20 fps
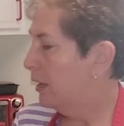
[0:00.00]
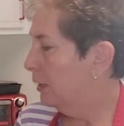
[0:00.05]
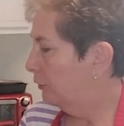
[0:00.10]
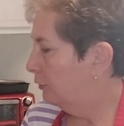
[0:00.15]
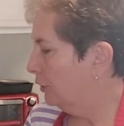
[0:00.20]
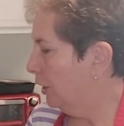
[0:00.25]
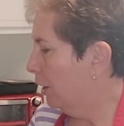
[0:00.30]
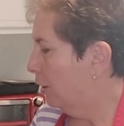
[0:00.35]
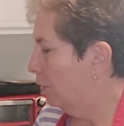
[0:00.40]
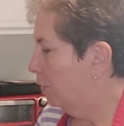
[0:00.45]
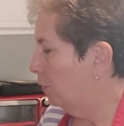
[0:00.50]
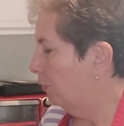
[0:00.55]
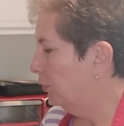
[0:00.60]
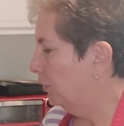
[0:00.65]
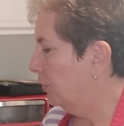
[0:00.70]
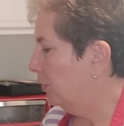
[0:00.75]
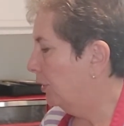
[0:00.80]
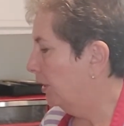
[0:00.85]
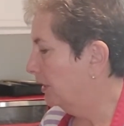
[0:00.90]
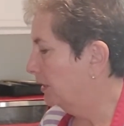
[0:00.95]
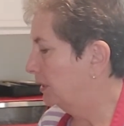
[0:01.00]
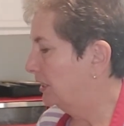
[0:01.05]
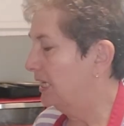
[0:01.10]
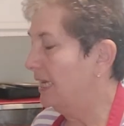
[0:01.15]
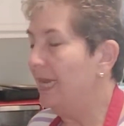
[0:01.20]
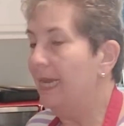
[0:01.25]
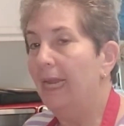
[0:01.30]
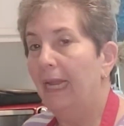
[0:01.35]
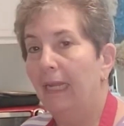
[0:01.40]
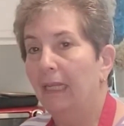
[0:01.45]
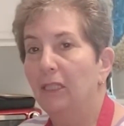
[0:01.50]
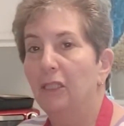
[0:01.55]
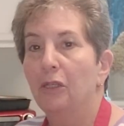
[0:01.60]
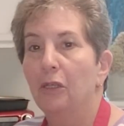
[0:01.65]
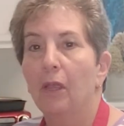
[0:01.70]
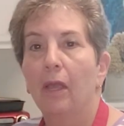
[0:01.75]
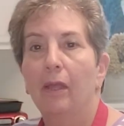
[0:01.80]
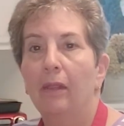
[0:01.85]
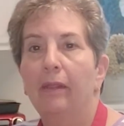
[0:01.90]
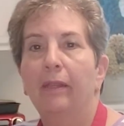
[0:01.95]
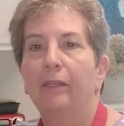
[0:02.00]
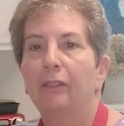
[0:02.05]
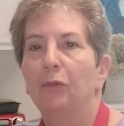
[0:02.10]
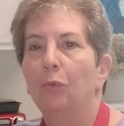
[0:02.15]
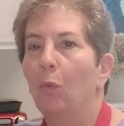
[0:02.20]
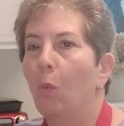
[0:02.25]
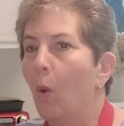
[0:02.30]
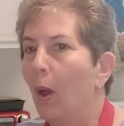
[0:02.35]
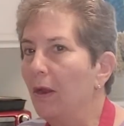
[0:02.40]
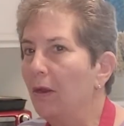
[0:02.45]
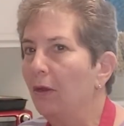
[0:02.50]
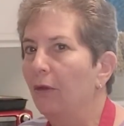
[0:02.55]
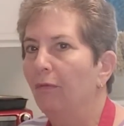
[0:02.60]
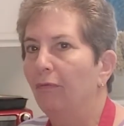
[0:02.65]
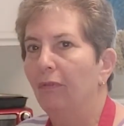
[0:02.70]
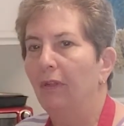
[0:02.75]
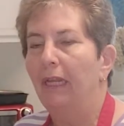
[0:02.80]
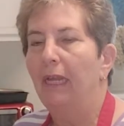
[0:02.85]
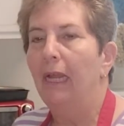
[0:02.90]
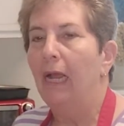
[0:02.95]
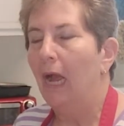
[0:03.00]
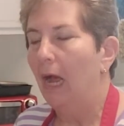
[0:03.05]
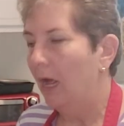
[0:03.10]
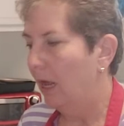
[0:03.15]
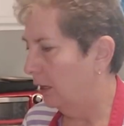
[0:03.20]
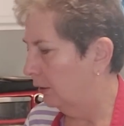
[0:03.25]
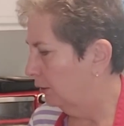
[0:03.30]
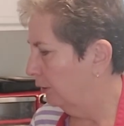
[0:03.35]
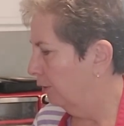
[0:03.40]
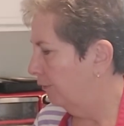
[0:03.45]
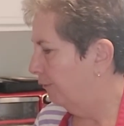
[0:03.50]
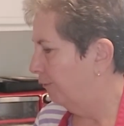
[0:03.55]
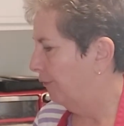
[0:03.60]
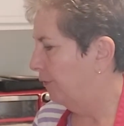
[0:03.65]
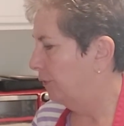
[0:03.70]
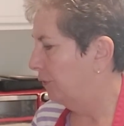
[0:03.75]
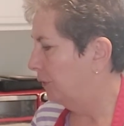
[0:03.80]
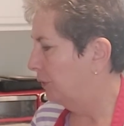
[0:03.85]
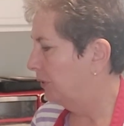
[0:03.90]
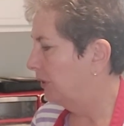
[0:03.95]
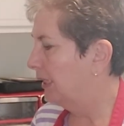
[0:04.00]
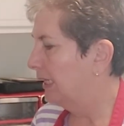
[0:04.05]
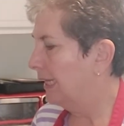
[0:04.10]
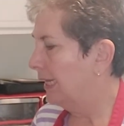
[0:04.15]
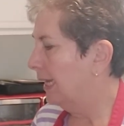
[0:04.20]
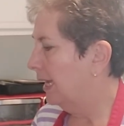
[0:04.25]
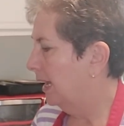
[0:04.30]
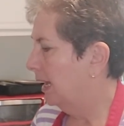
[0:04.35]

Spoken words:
So you can see it's this wonderfully colorful